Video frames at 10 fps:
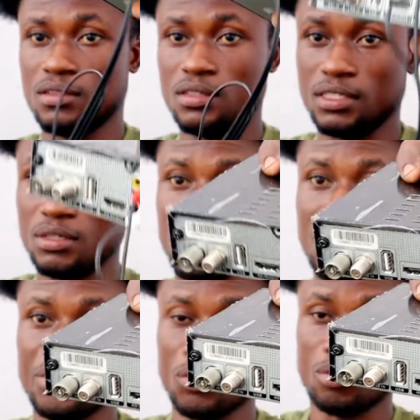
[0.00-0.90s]
To the
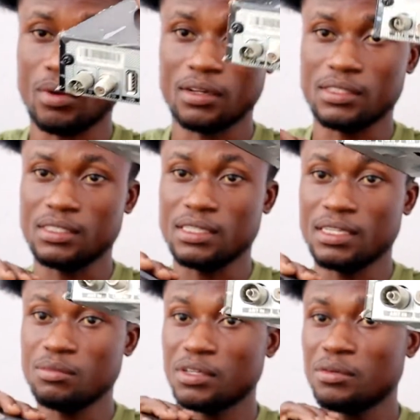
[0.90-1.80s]
manu over. It is a
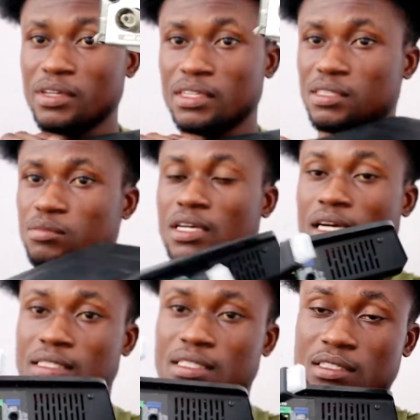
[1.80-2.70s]
demand we need to be
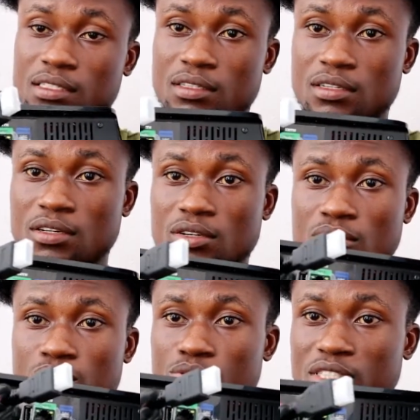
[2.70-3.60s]
still.
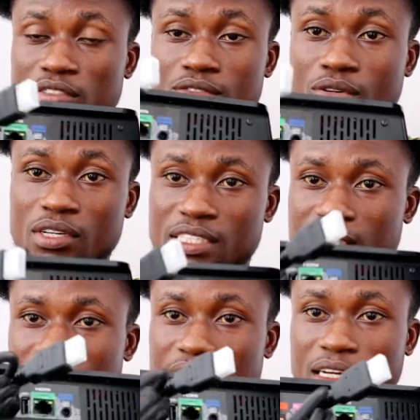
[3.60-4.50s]
TV knowledge
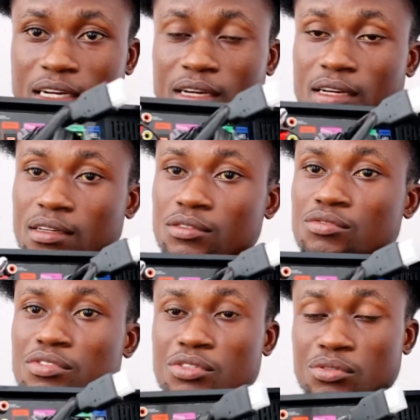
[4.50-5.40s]
signal na
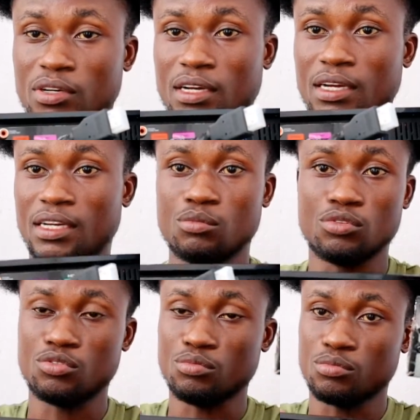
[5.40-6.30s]
video na in the
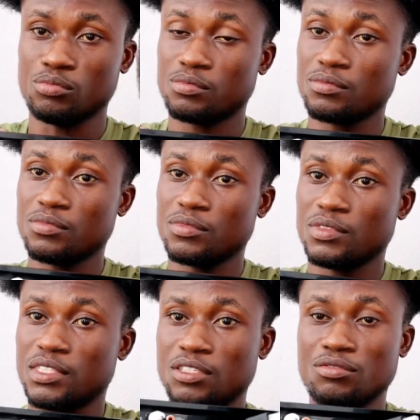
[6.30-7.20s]
bodum.
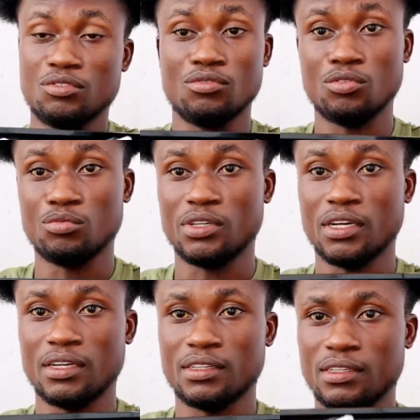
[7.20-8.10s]
TV new volume
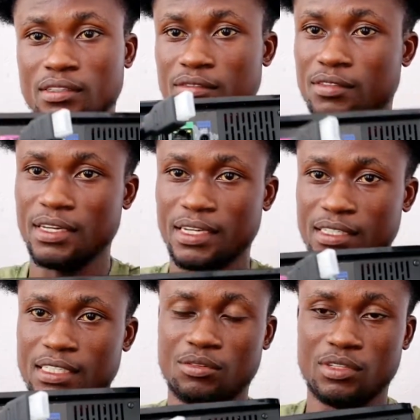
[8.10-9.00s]
na in your
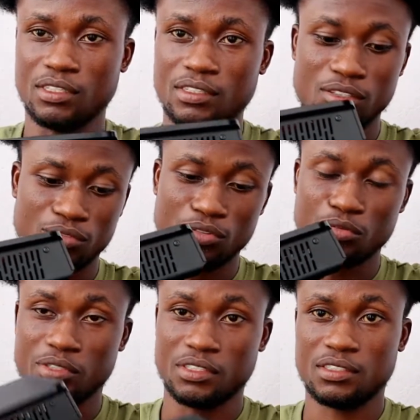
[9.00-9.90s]
sound and new volume.